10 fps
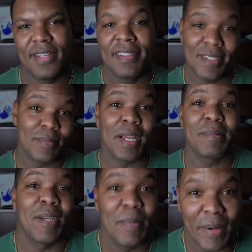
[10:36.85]
Sometimes
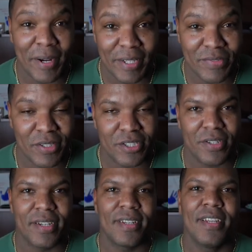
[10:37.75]
the umpire gets
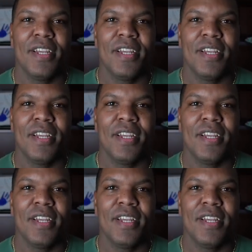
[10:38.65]
frustrated.